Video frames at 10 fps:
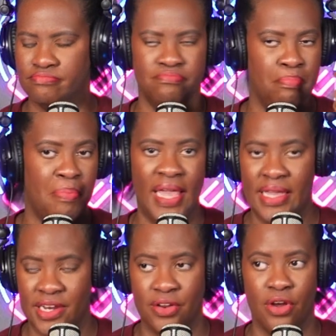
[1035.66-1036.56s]

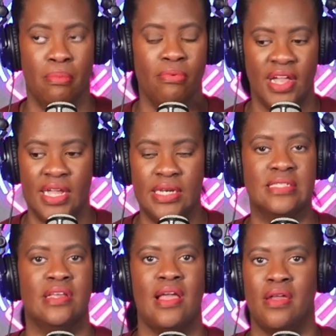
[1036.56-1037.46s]
bank in her brain
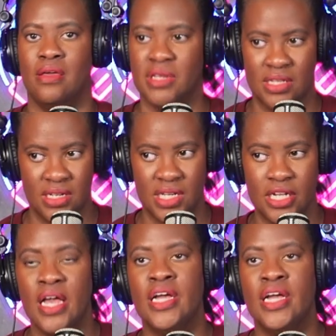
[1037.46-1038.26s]
is accountability.